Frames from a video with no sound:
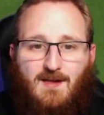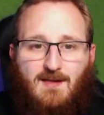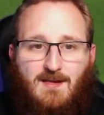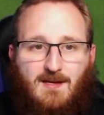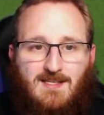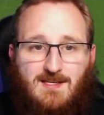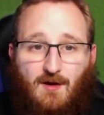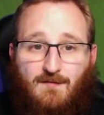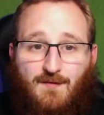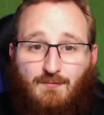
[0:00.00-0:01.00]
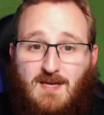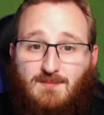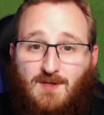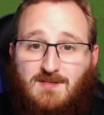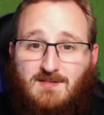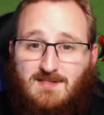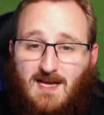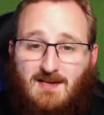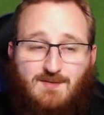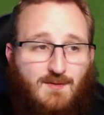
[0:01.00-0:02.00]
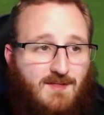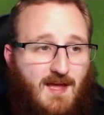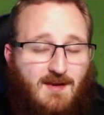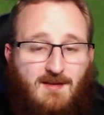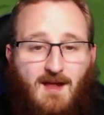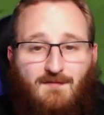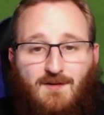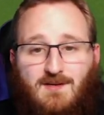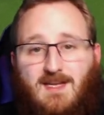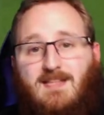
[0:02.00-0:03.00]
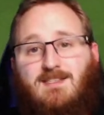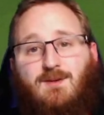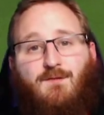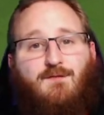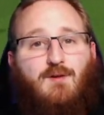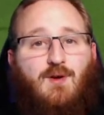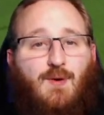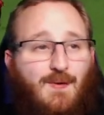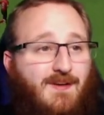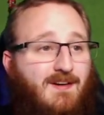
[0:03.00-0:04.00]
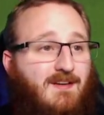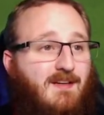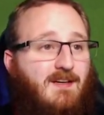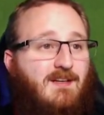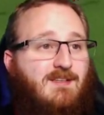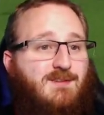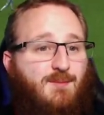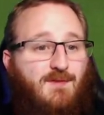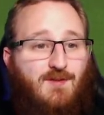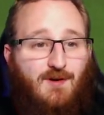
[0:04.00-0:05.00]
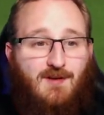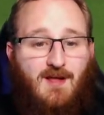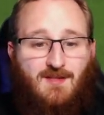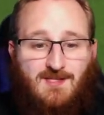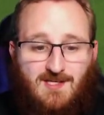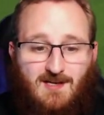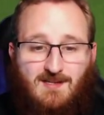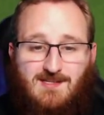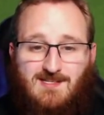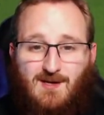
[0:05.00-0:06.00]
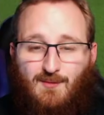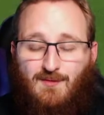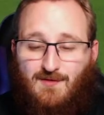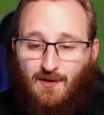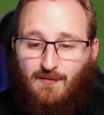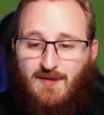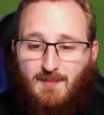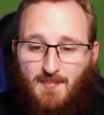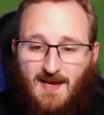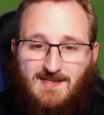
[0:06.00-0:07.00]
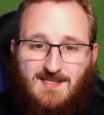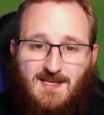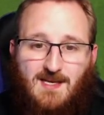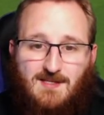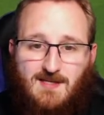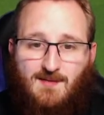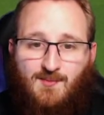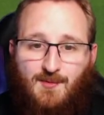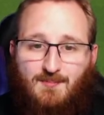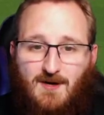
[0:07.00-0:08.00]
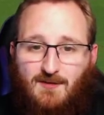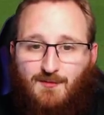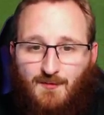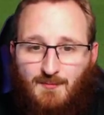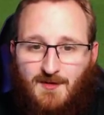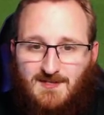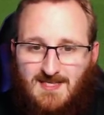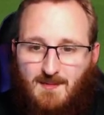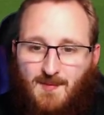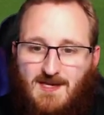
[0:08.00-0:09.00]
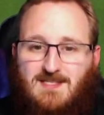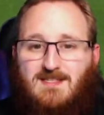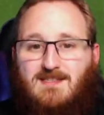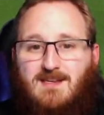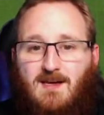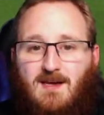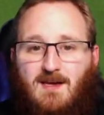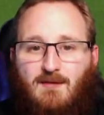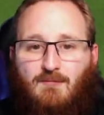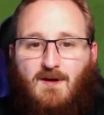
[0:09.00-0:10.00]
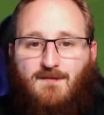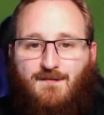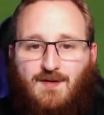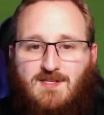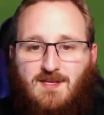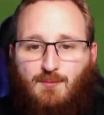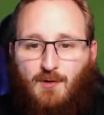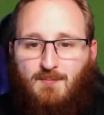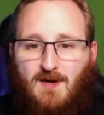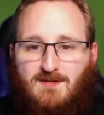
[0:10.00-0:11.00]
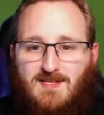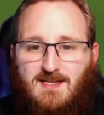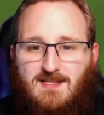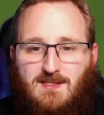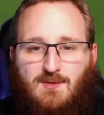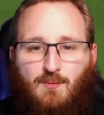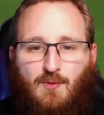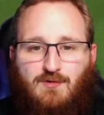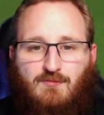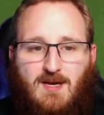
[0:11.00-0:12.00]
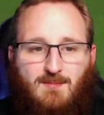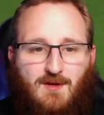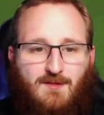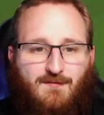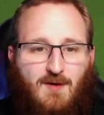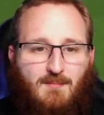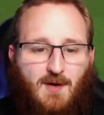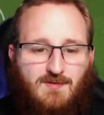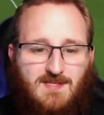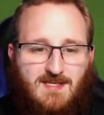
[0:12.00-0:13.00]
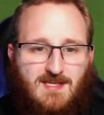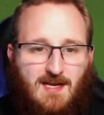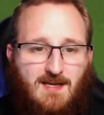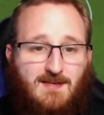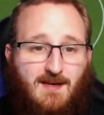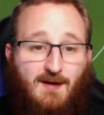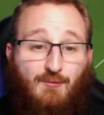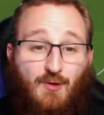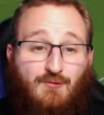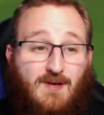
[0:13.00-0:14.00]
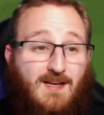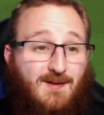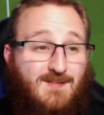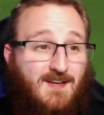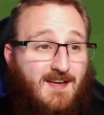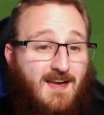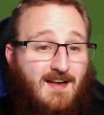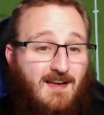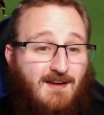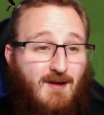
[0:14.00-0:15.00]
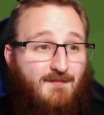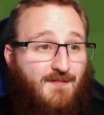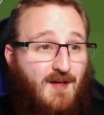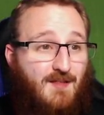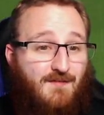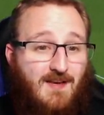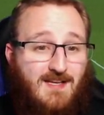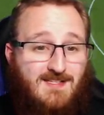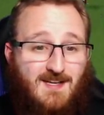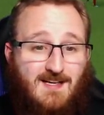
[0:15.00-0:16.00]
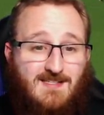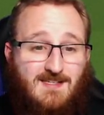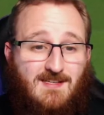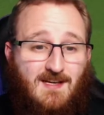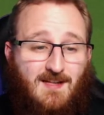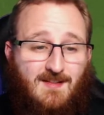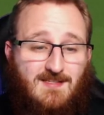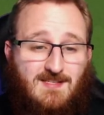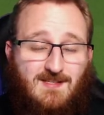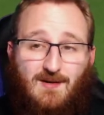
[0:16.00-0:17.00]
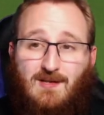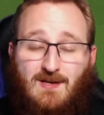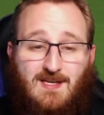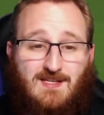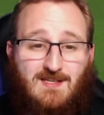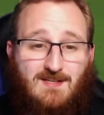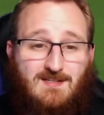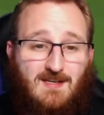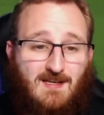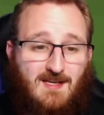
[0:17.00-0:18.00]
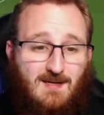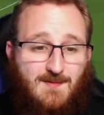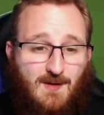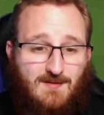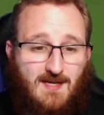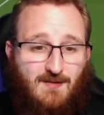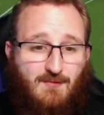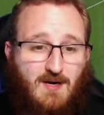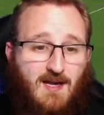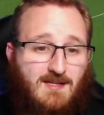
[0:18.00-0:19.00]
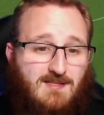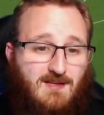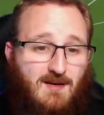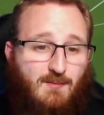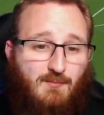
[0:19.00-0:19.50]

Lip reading: He's gone for Redmond. Dallas with the headed effort gets it off for a corner. So we've got another chance. We've got the ability in James Ward-Prowse from the set pieces. Right-footed, Ward-Prowse takes it towards Redmond at the front post. It is cleared, and now Rodrigo's going to get it clear up further for Leeds United. This is not looking good. Keeps going down the right-hand side.